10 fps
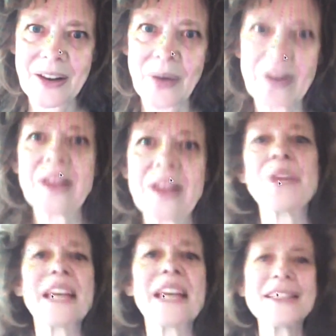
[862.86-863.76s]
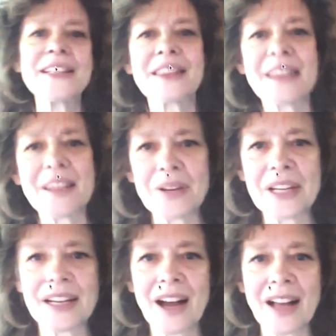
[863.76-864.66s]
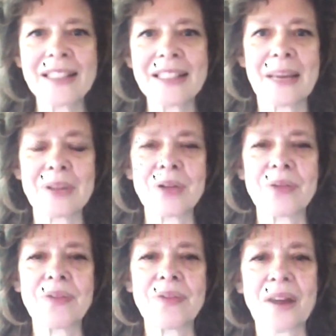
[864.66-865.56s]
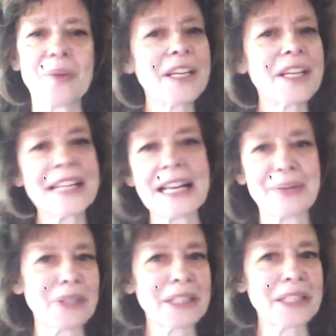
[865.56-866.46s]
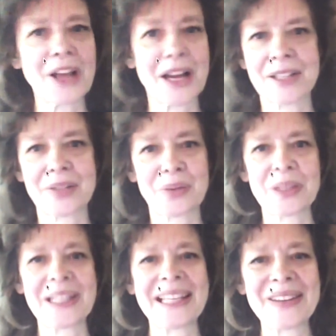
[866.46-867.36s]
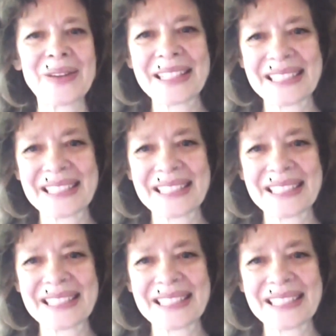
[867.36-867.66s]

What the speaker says: If we get into theory and concepts too far, we can get really lost really quickly.